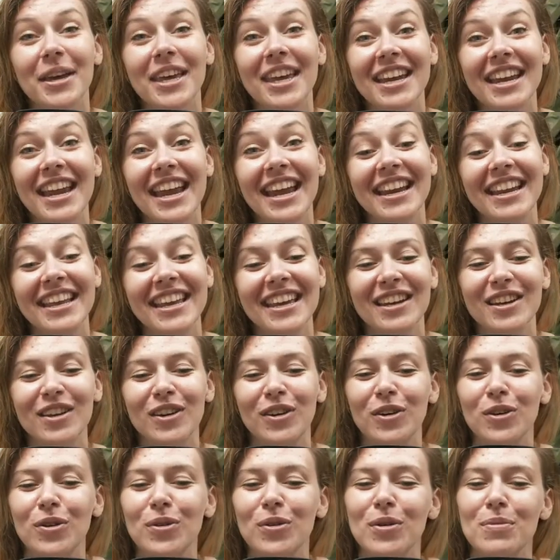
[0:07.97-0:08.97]
a Canadian
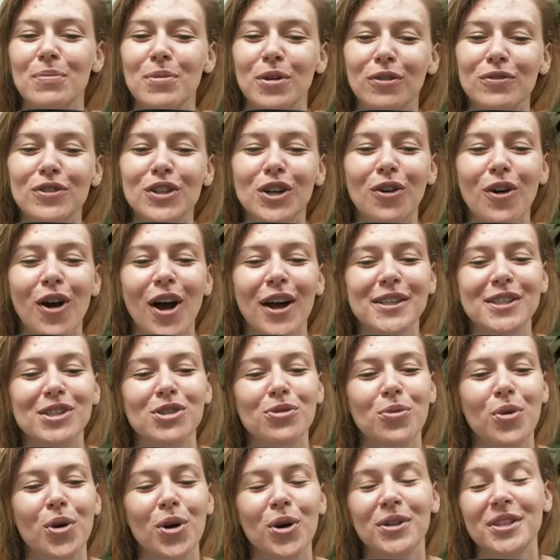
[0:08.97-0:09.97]
who moved across the
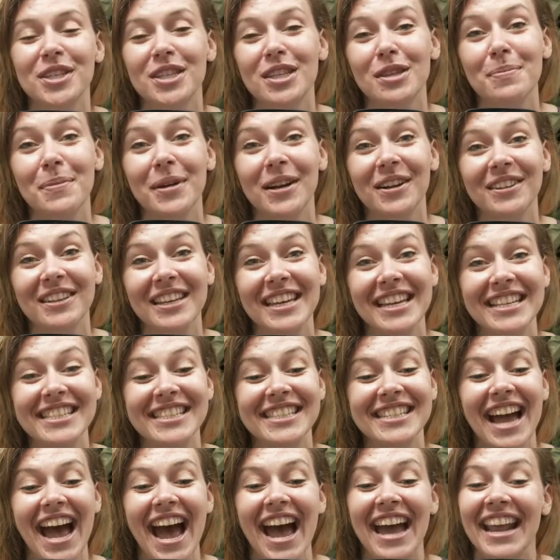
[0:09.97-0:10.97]
world to the Middle East
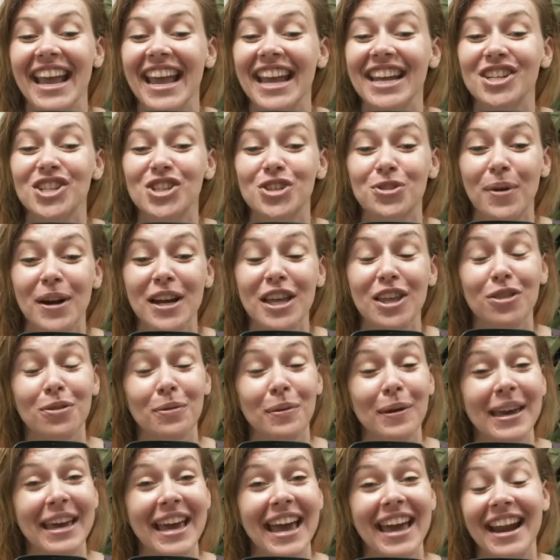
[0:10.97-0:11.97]
at age 23,
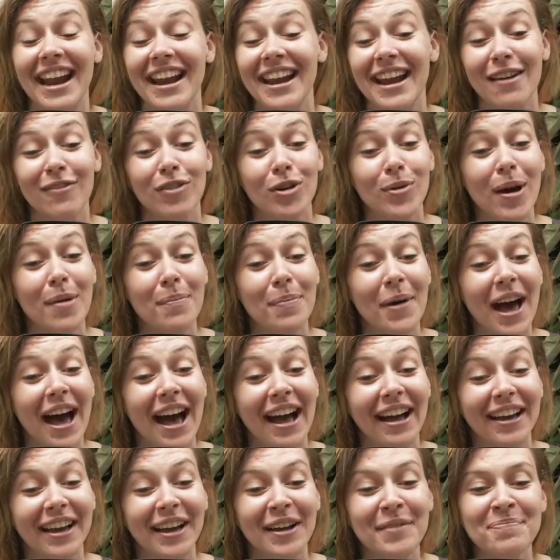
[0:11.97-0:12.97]
and I never went
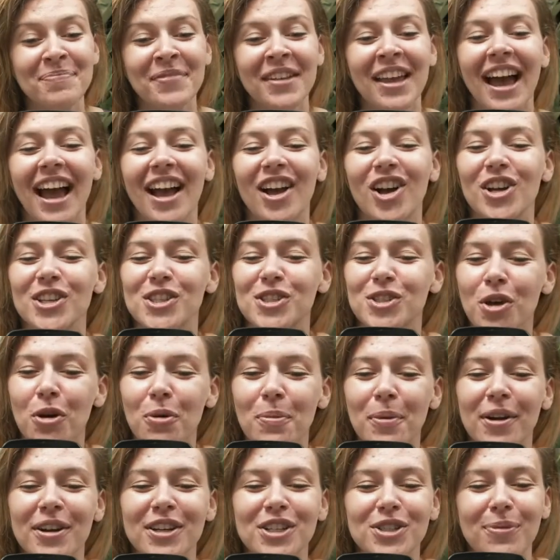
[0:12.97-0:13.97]
back. I got sober
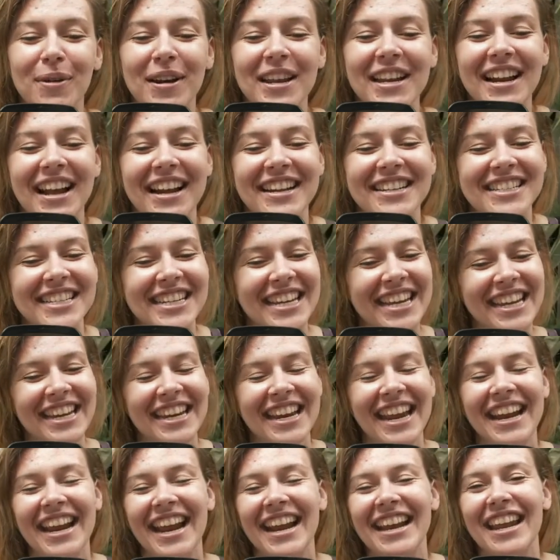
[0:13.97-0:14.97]
in 2019, and
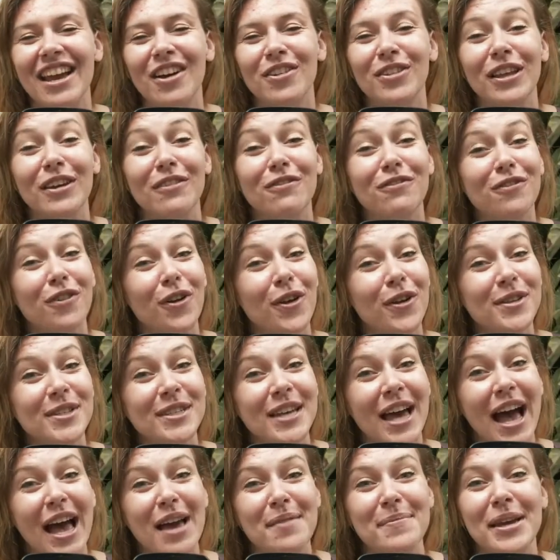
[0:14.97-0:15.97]
I now live
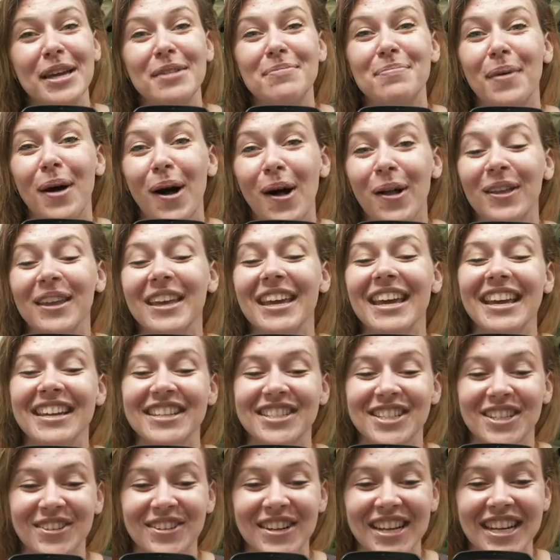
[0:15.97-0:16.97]
full-time in Bali,
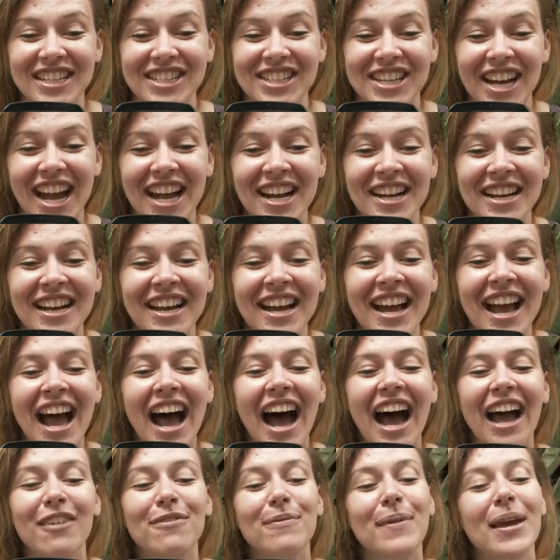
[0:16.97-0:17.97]
Indonesia.
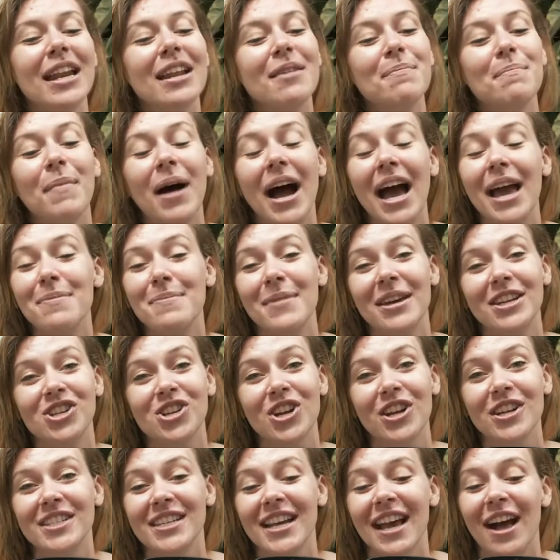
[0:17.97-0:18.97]
I've made it my mission
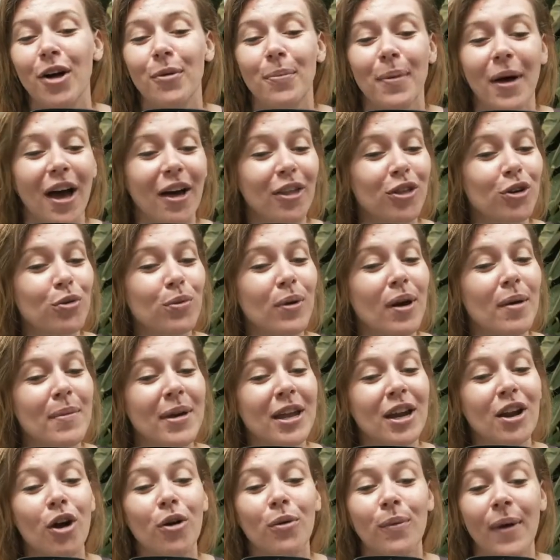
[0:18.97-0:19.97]
to help other women
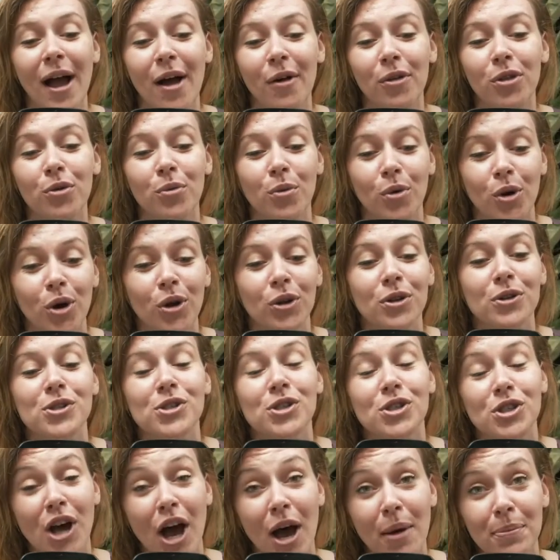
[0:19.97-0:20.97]
around the world
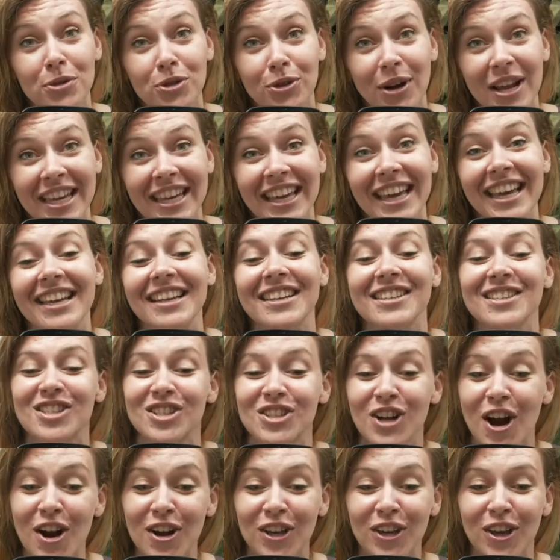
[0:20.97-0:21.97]
stop drinking,
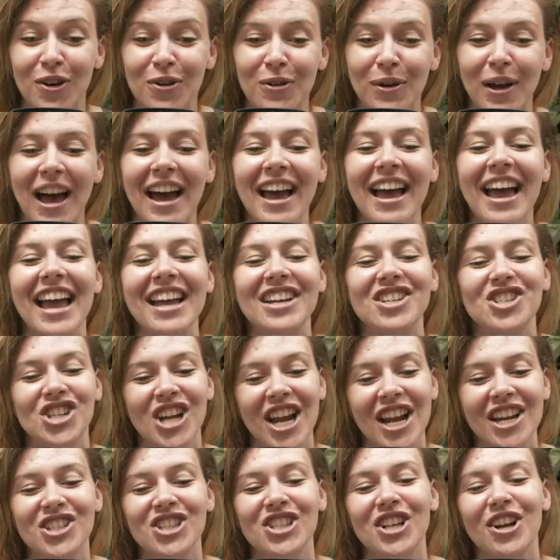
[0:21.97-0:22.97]
start yoga, and
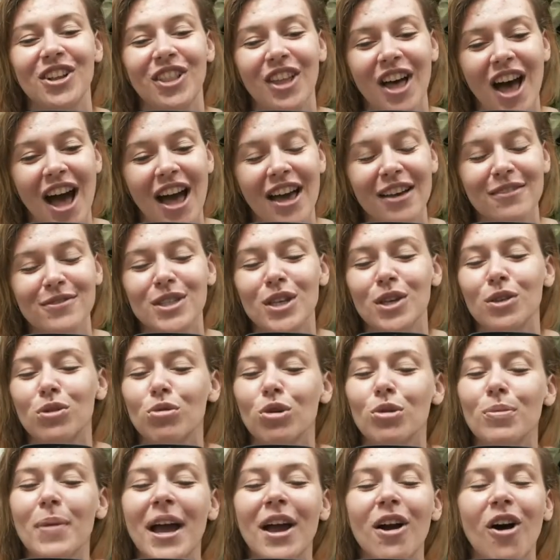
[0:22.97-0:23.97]
change their lives through
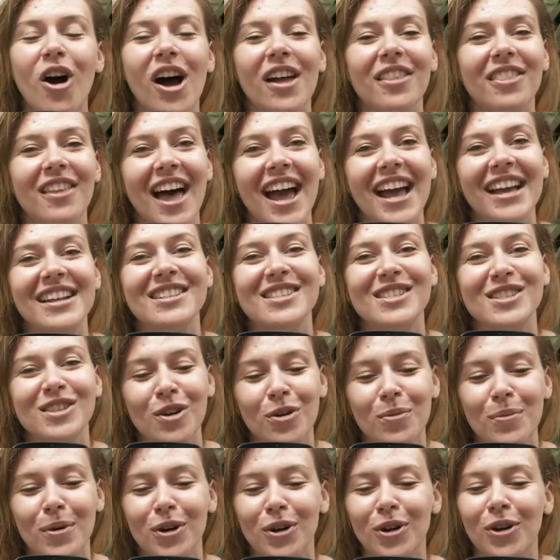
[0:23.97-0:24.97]
my online
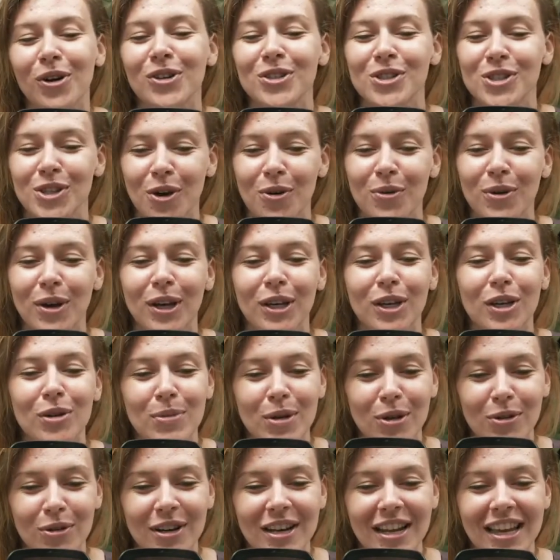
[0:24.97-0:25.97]
Sober Girls Yoga
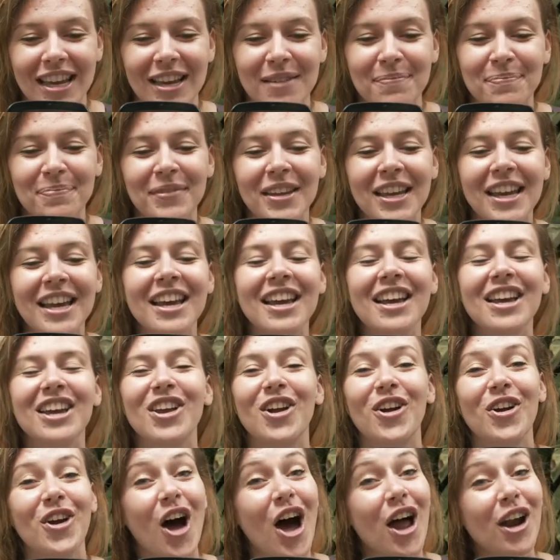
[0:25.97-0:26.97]
community. You're
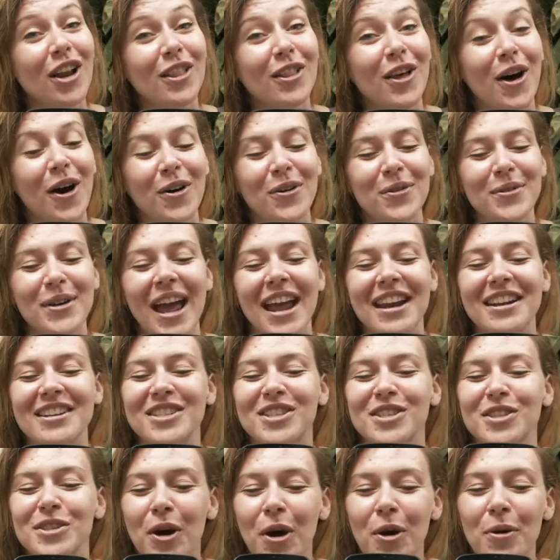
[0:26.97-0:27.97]
not alone, and a
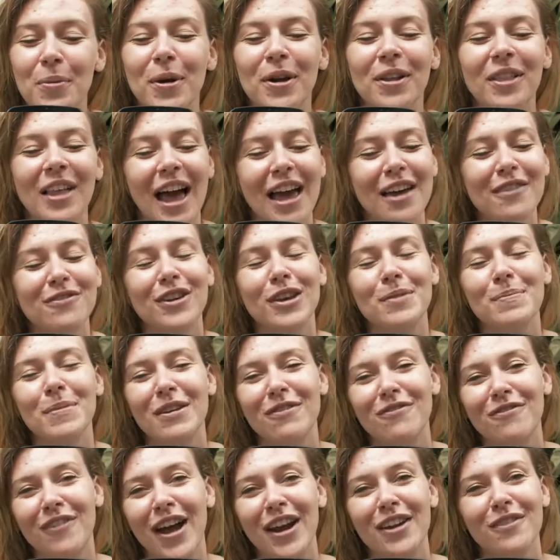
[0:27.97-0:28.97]
sober life can be
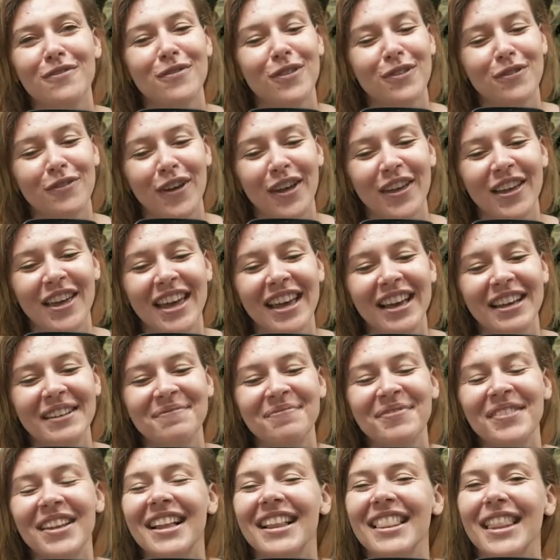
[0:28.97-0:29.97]
fun and fulfilling.
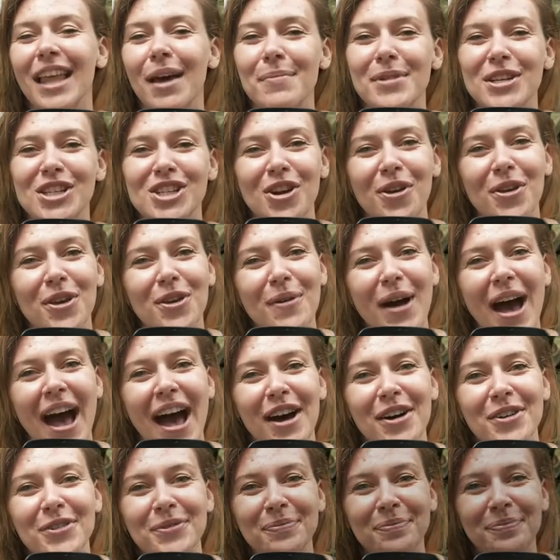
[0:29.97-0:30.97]
Let me show you how.
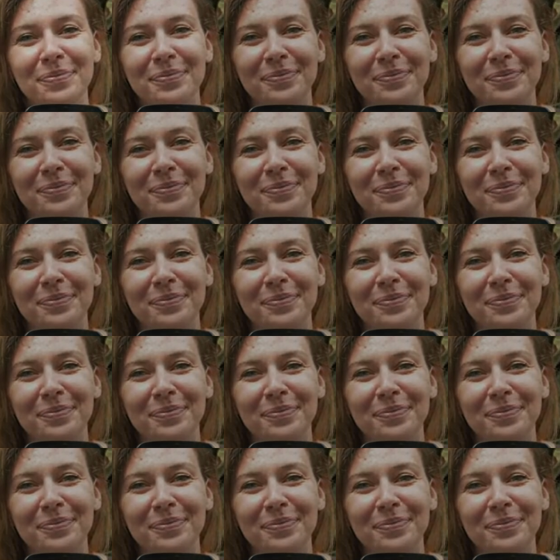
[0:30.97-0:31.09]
